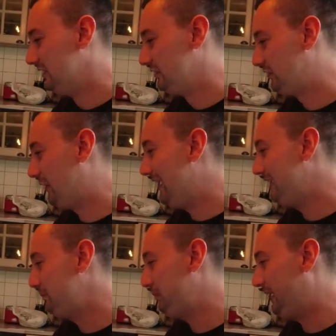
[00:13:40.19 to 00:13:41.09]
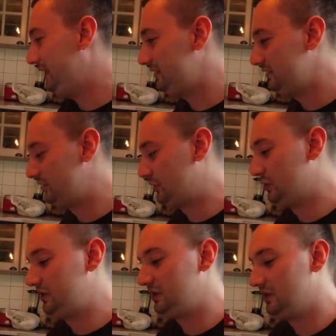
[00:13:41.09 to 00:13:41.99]
So I paid in
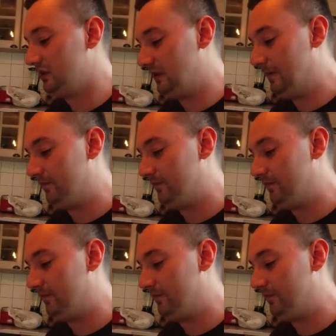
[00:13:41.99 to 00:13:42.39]
total